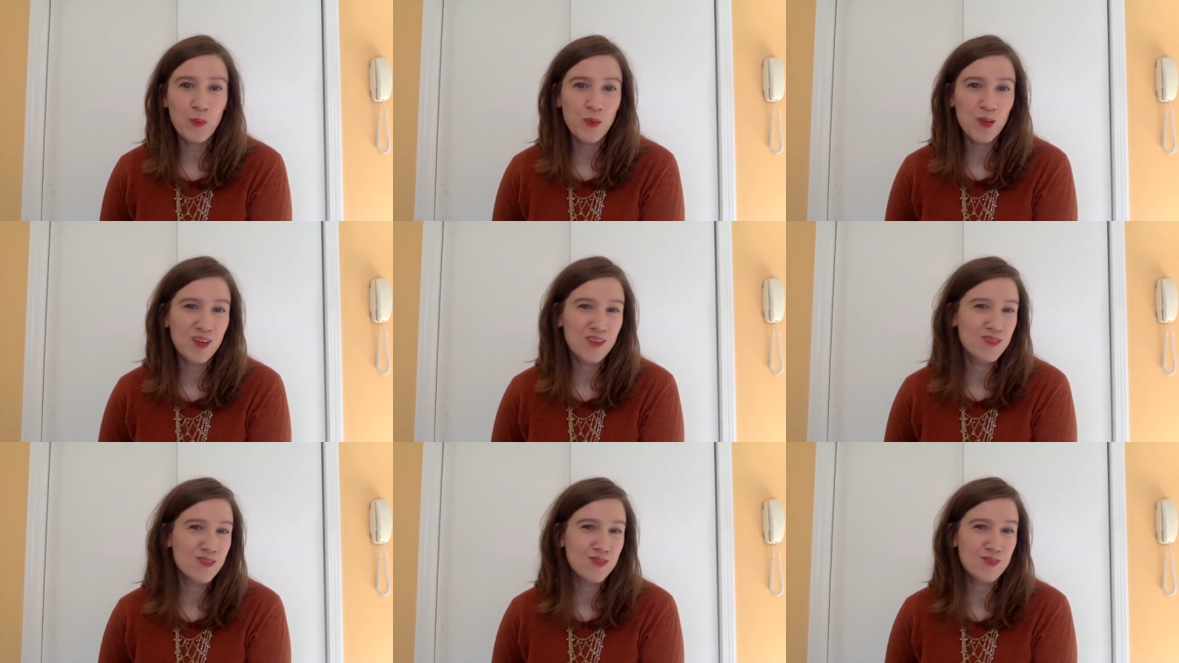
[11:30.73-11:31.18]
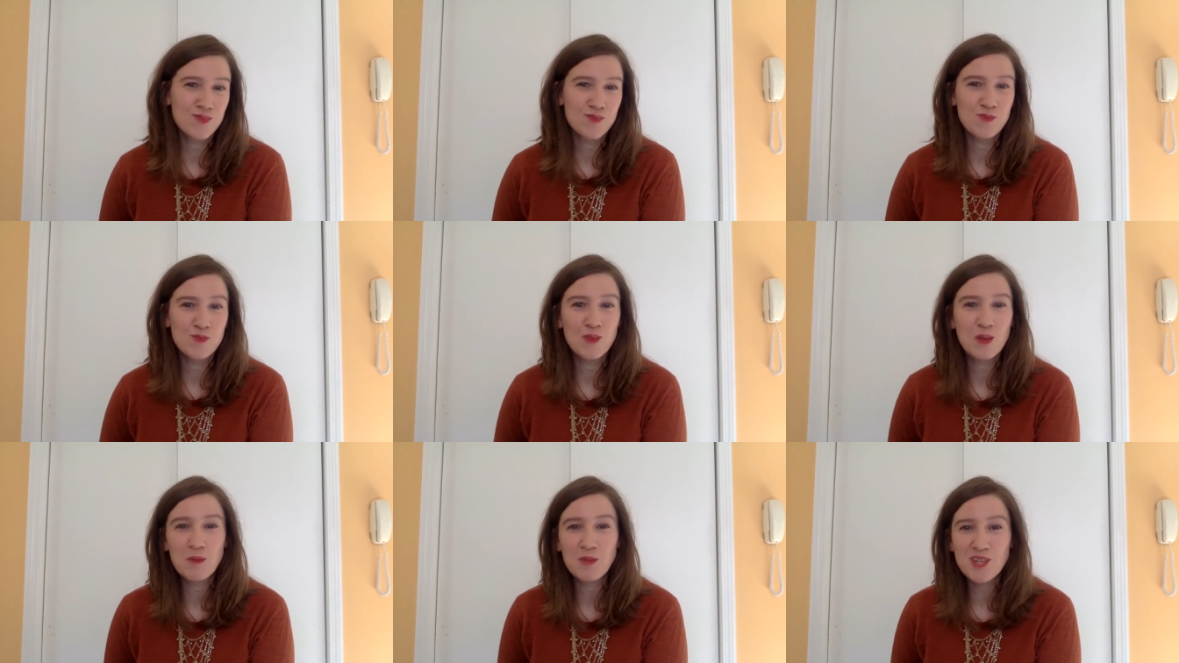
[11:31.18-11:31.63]
if
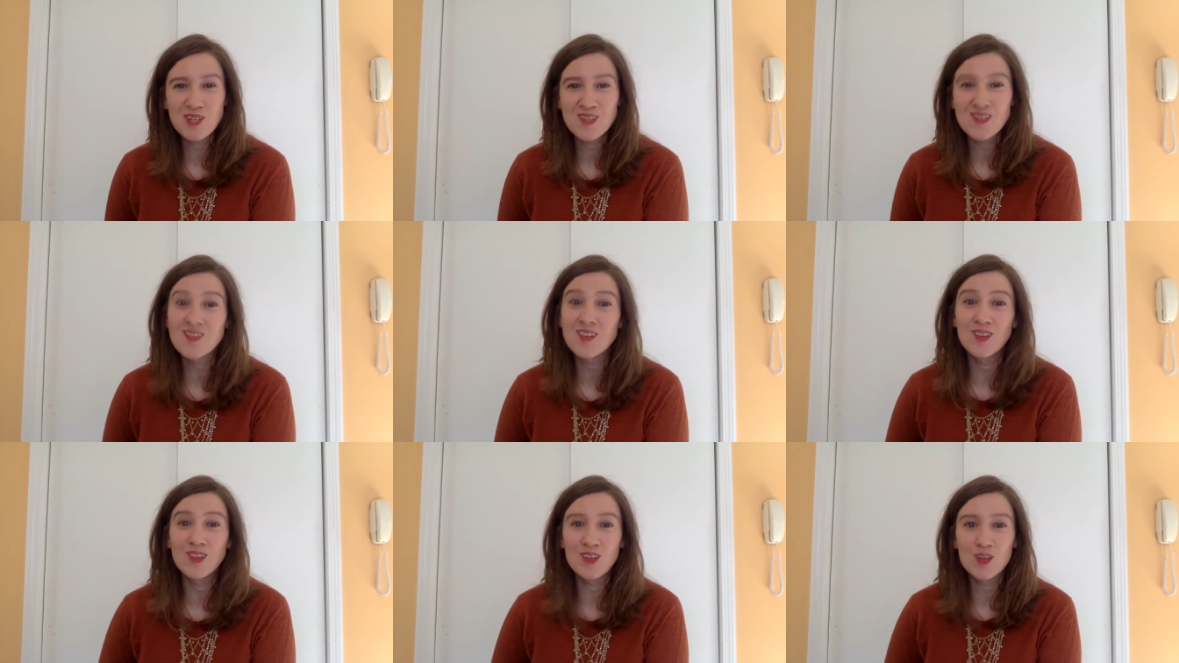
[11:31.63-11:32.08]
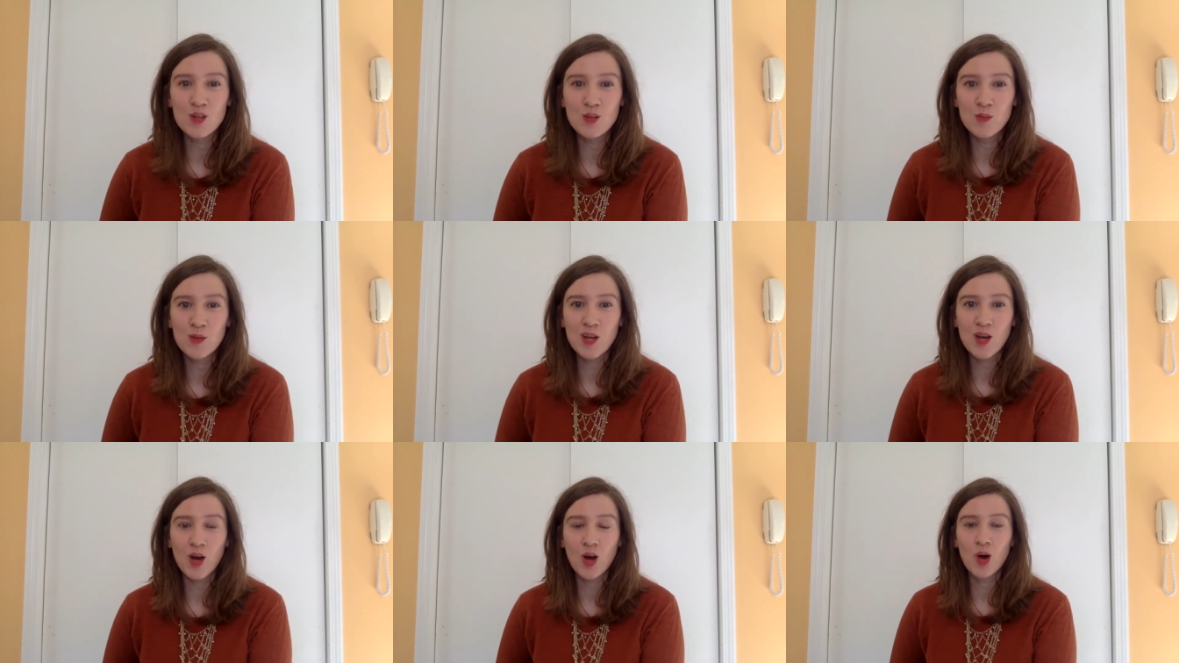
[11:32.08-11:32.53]
maybe just a little
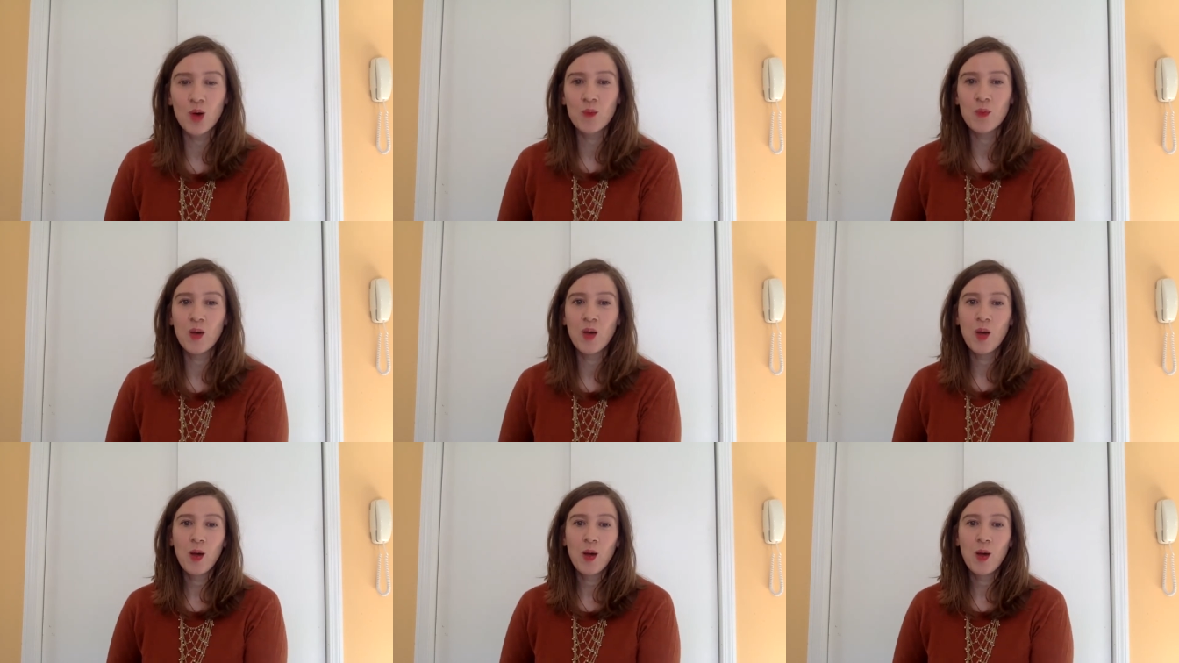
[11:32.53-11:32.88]
bit of hope,